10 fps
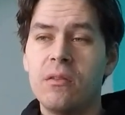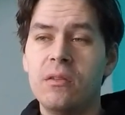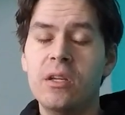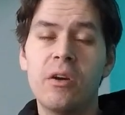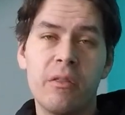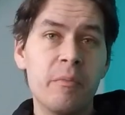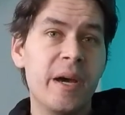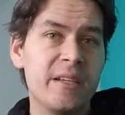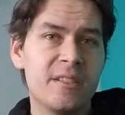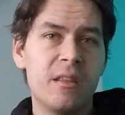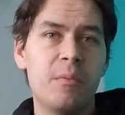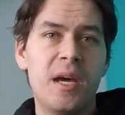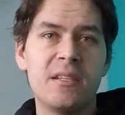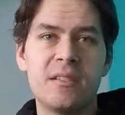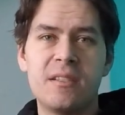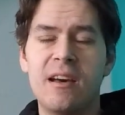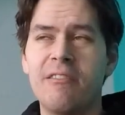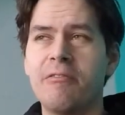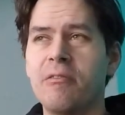you know, the best of the best stuff,